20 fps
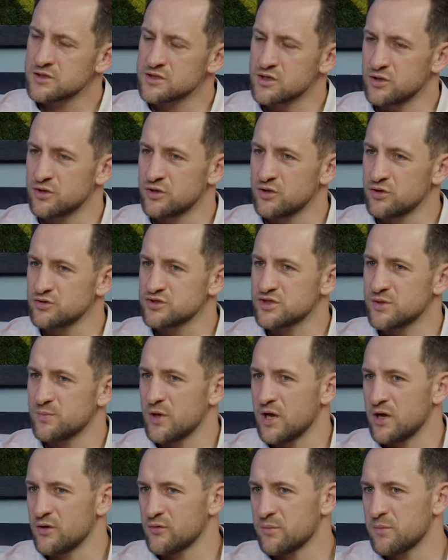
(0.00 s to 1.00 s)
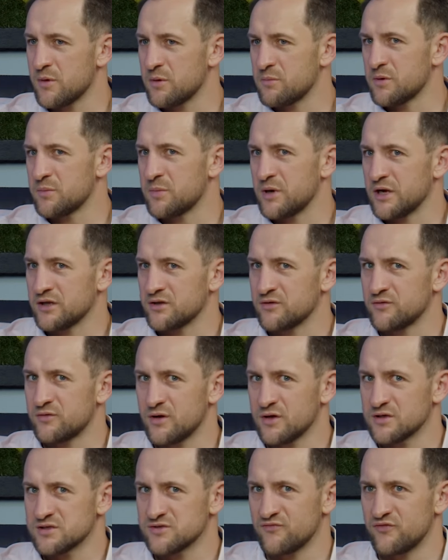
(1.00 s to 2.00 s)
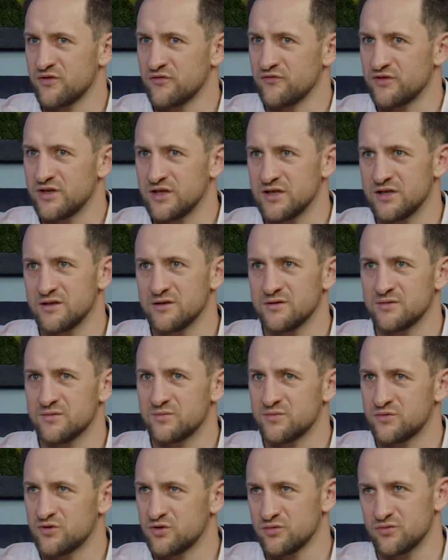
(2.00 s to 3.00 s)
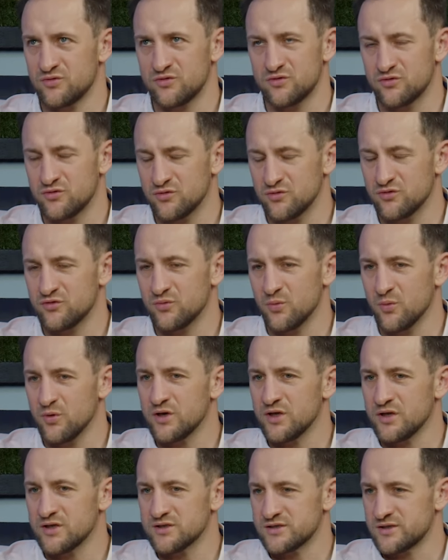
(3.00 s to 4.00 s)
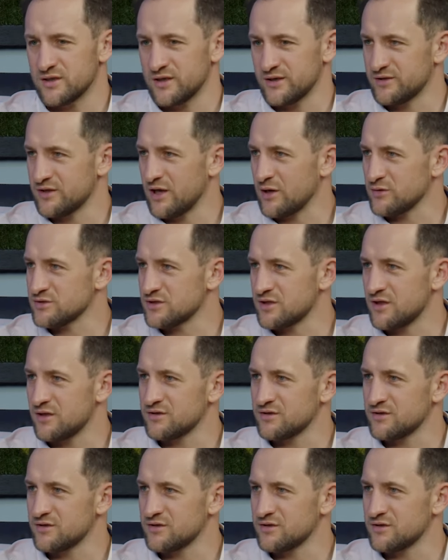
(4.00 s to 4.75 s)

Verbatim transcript: So it used to be, I remember back in the 2015 to, to 20 is like $1,000